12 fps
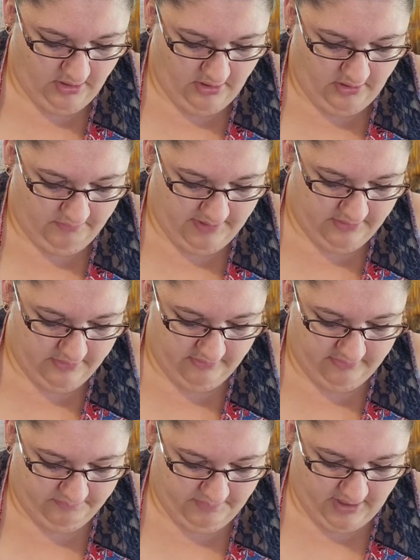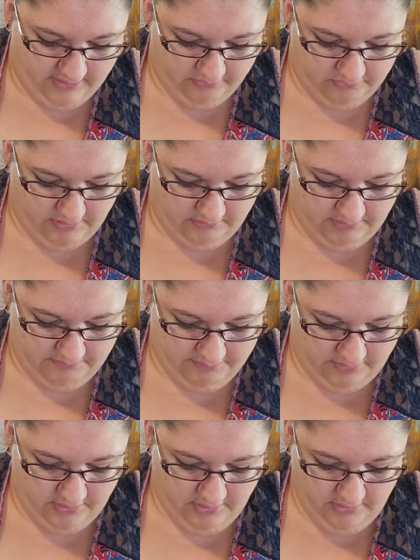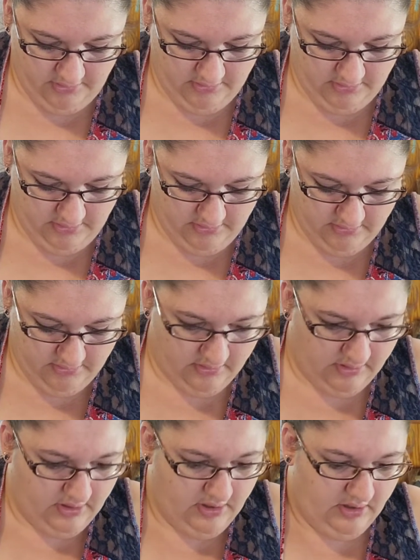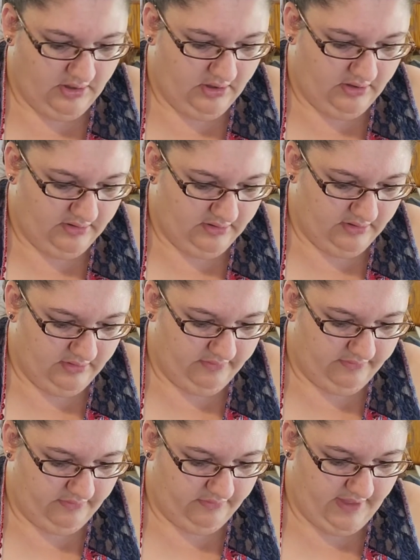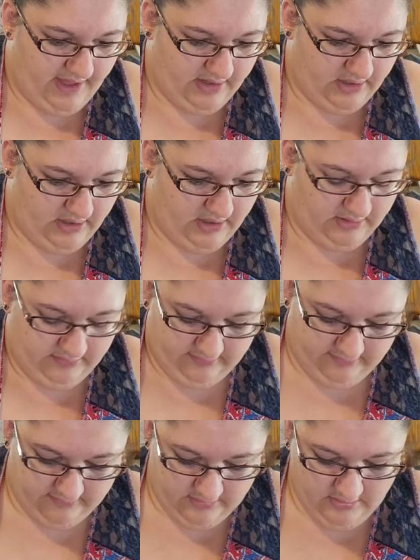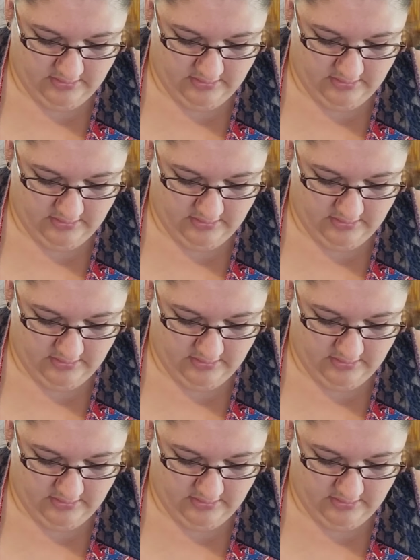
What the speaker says: around the spots where we burned, so that it's